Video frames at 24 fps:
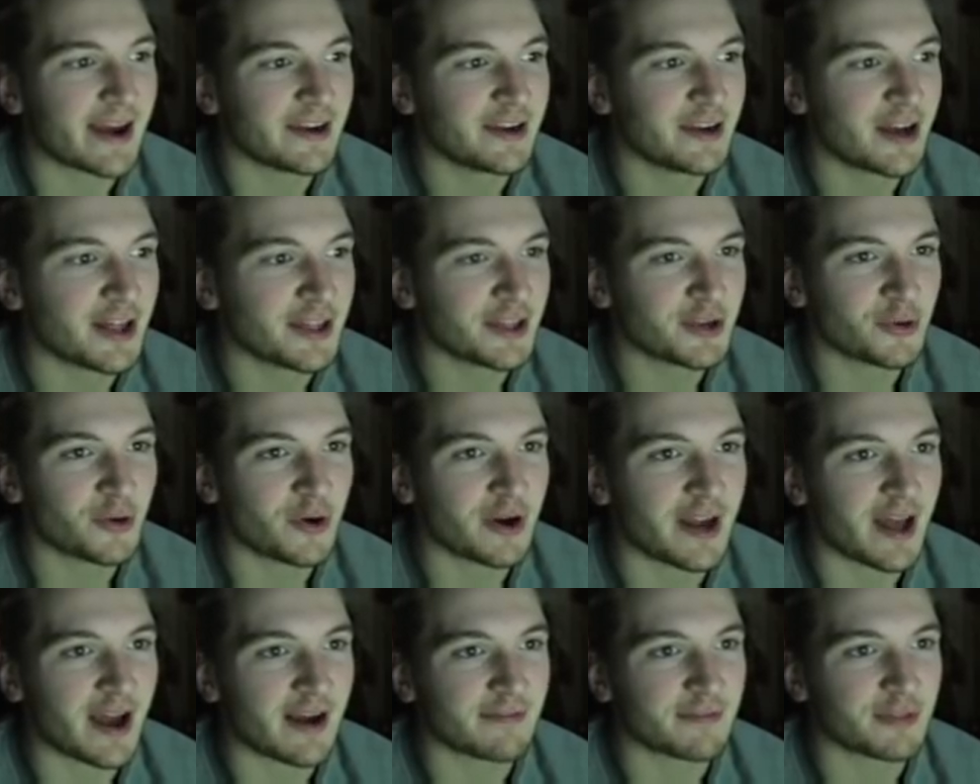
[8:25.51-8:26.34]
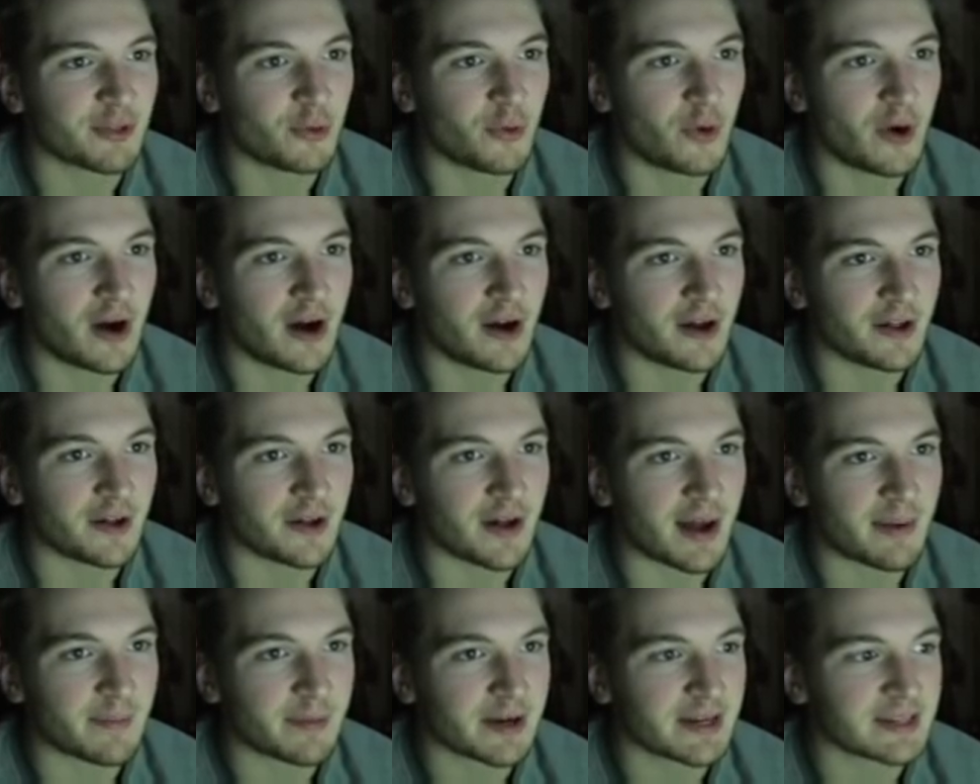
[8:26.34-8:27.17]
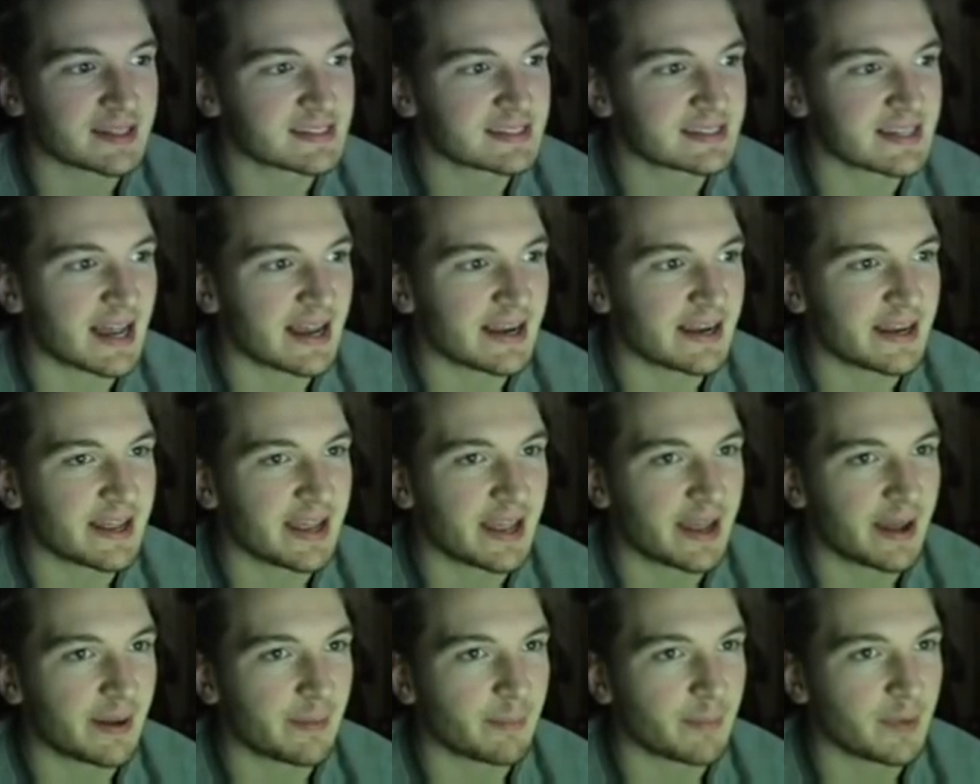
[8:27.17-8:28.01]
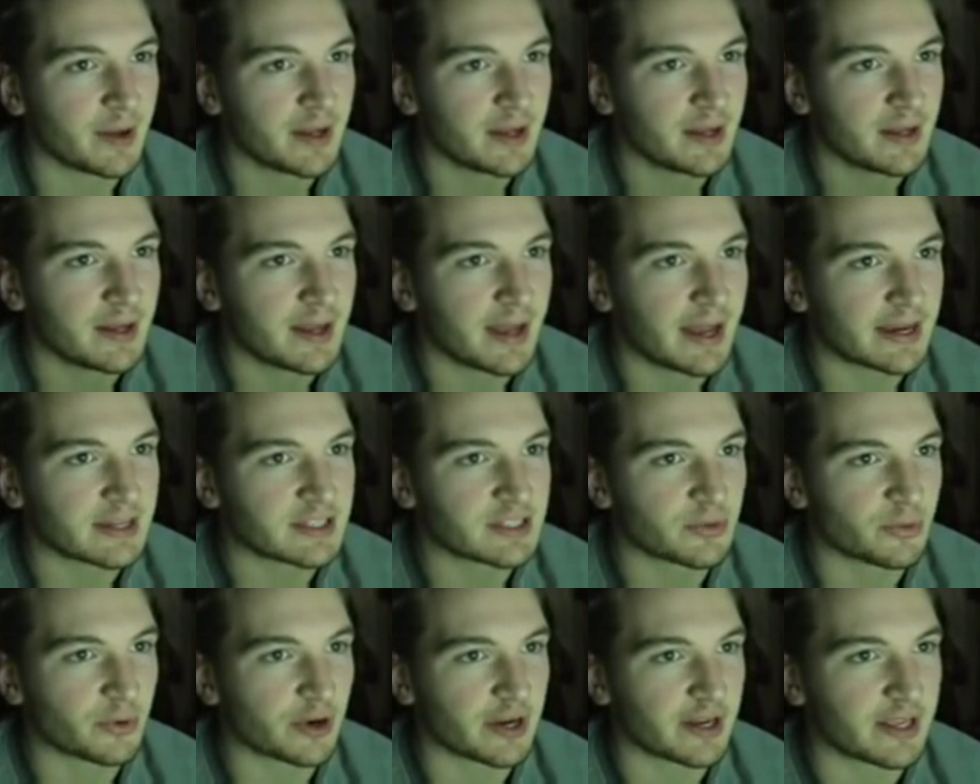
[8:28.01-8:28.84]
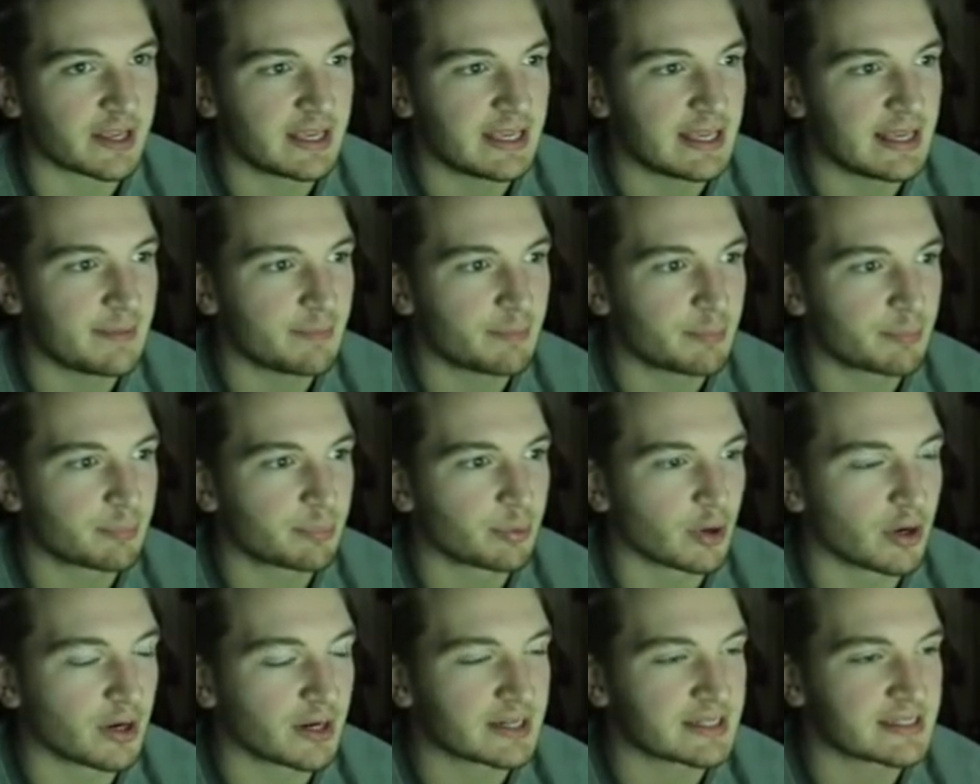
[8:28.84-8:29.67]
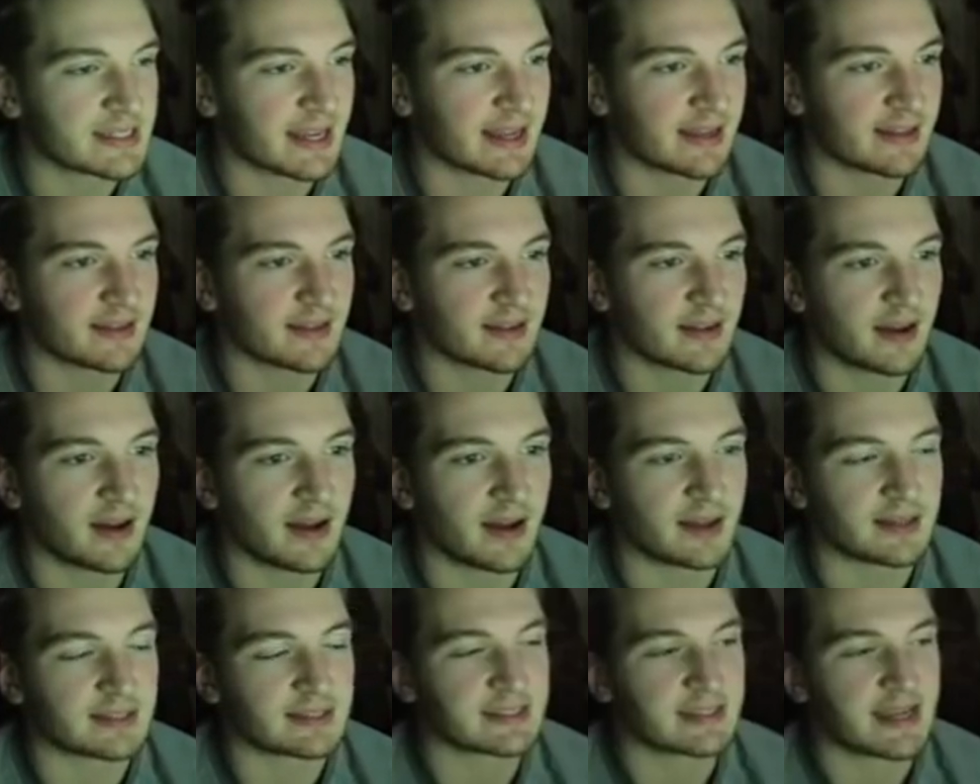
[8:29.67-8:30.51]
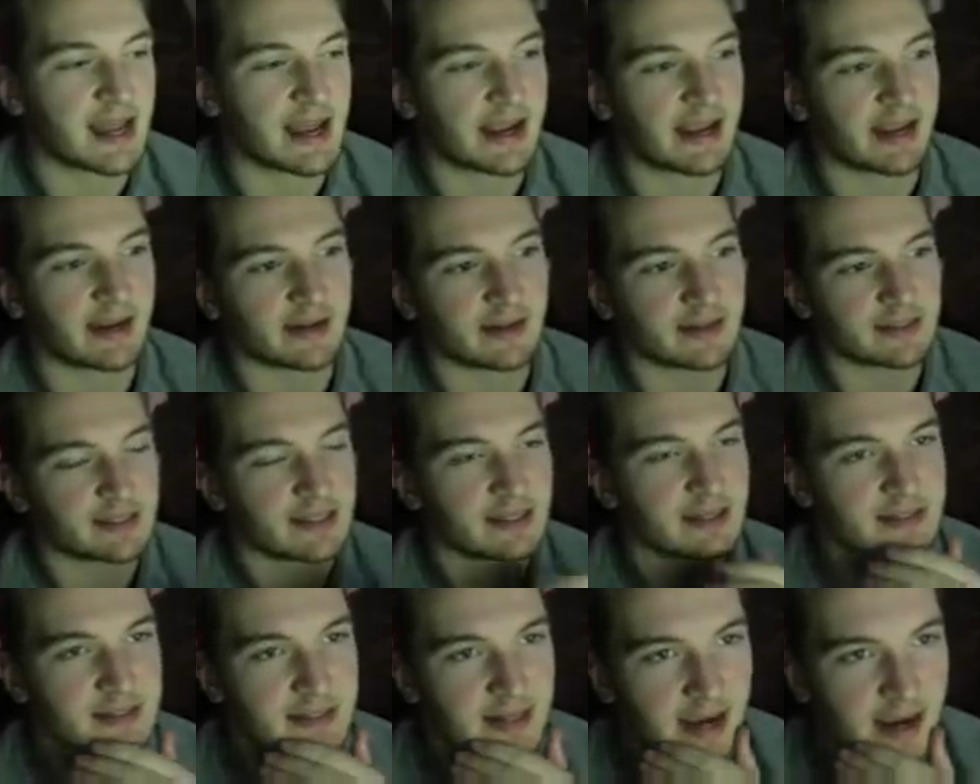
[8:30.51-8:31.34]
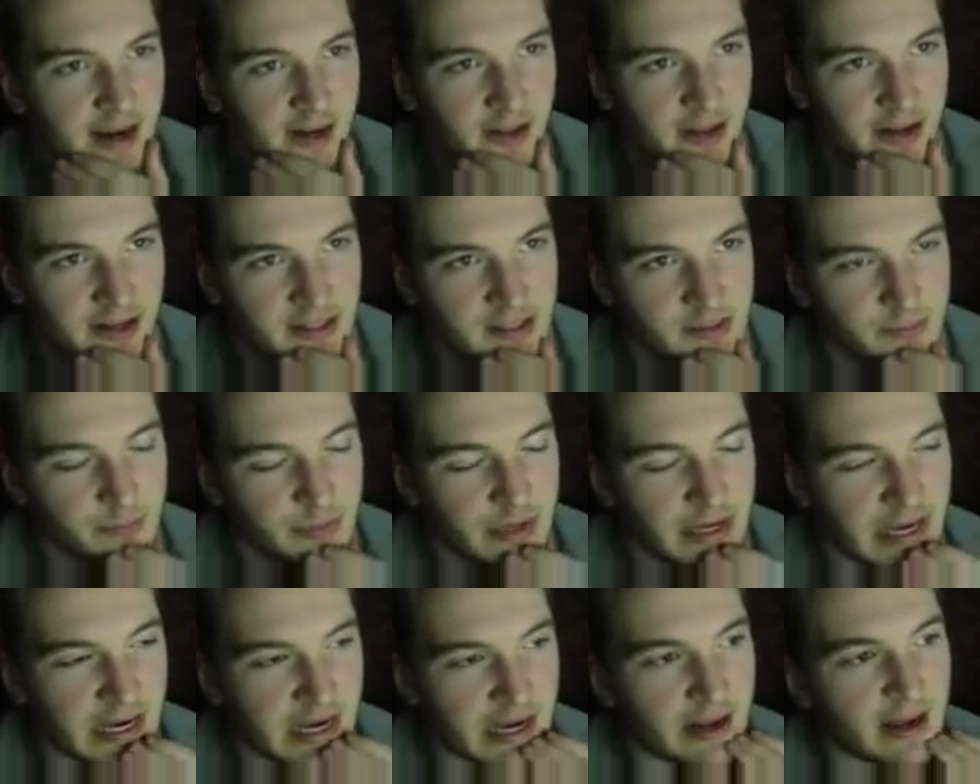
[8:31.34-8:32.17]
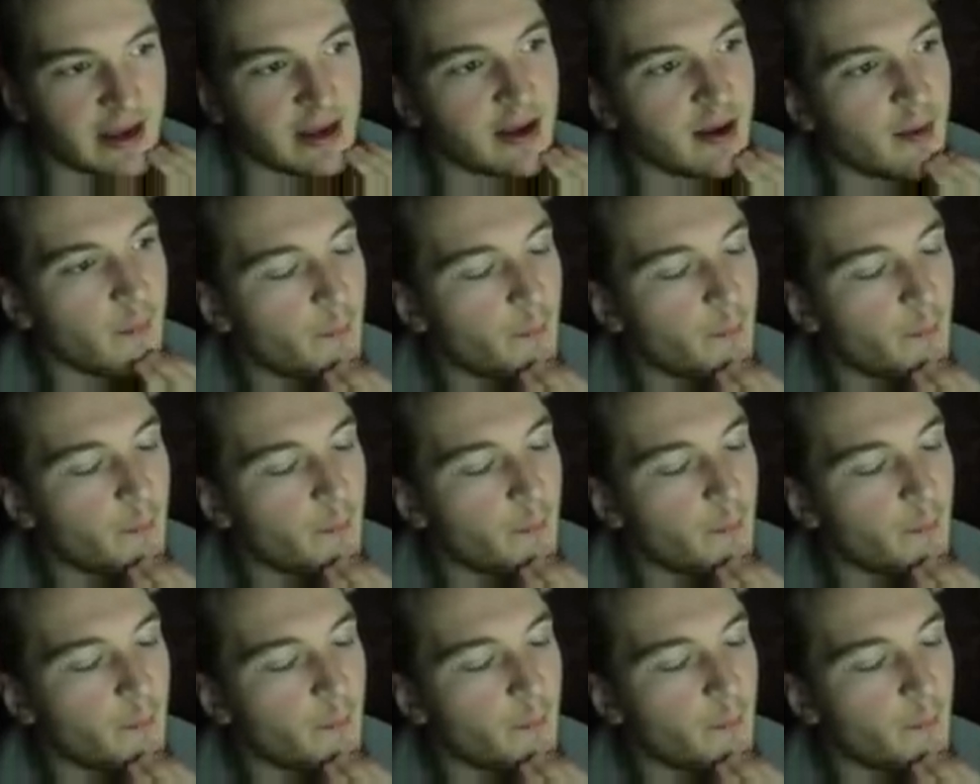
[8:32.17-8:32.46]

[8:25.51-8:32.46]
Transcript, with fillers: Another one off the wall. I'm gonna send him. Actually, we're gonna keep Brooks at uh, second because he doesn't got a lot of speed.